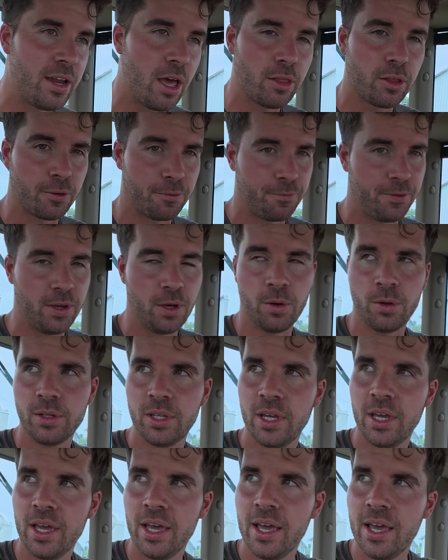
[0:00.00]
another field
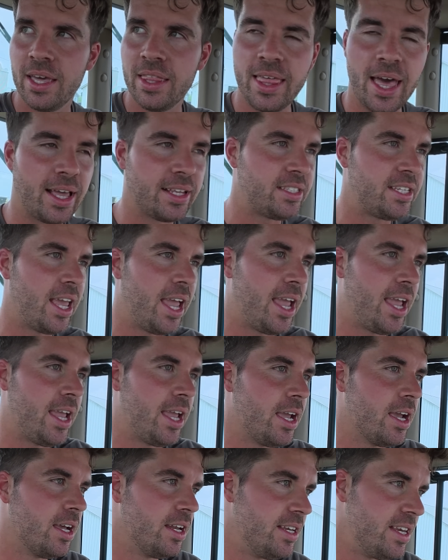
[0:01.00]
that's
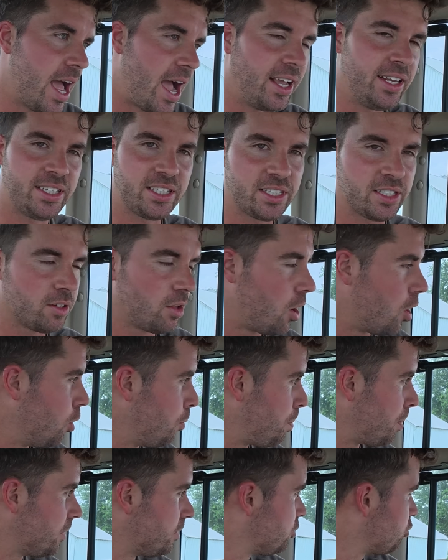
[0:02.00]
a nice
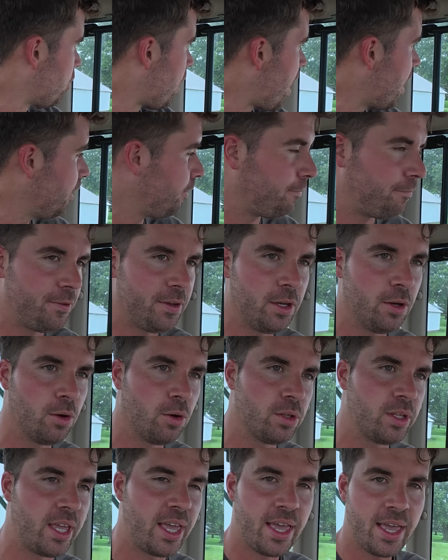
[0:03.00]
slope, dry
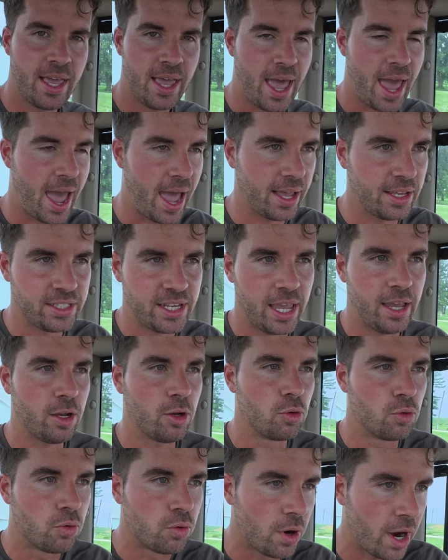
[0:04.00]
field, has a
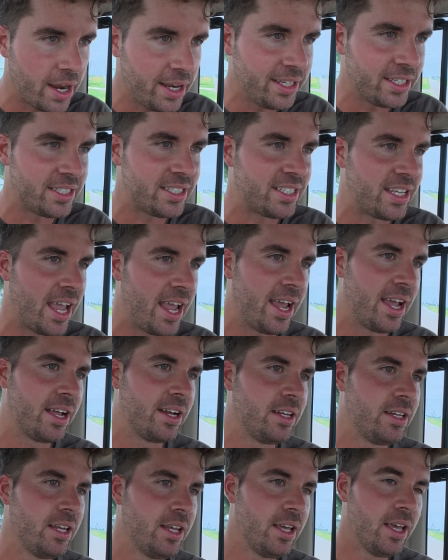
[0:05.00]
great
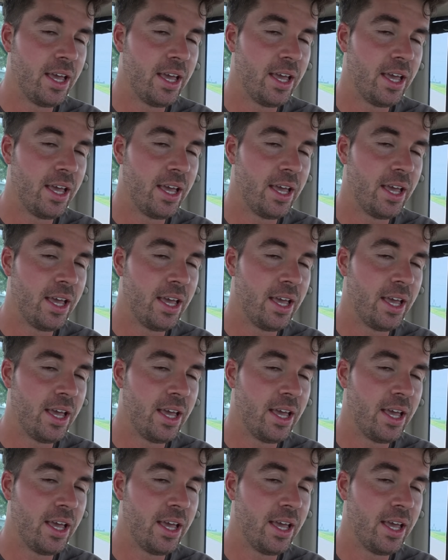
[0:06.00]
stand.